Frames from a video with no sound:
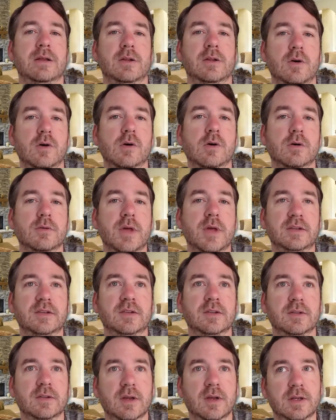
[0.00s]
at all.
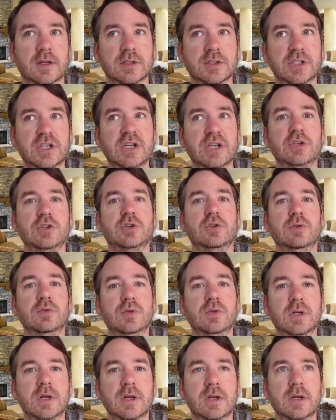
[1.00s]
That's a
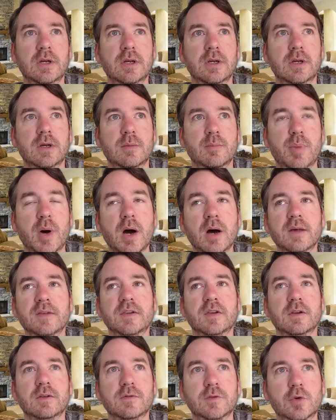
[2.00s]
continued
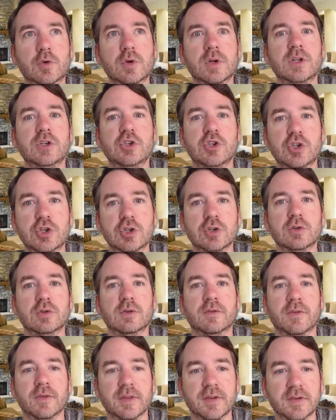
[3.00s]
positive green
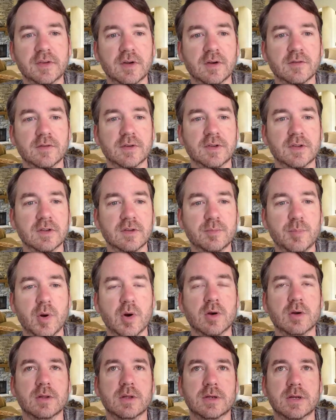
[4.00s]
shoot for the services
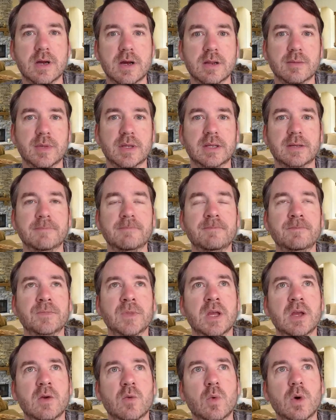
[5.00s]
part of the economy.
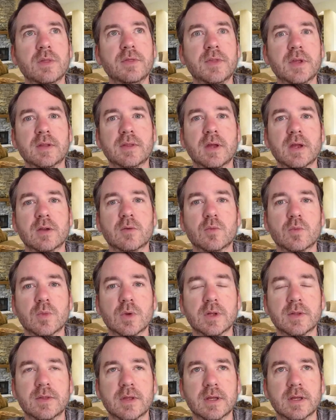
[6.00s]
One thing
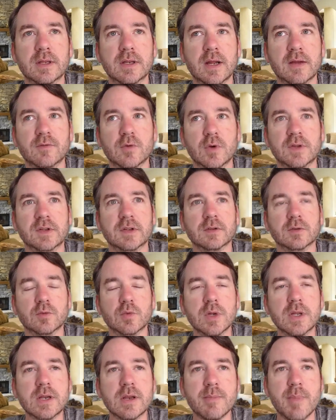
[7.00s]
that I've recently
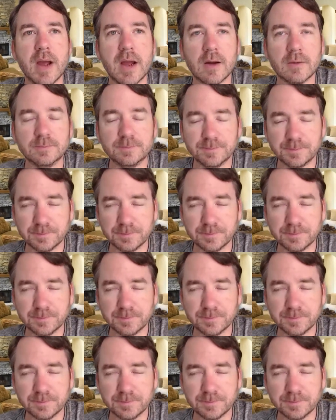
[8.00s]
written about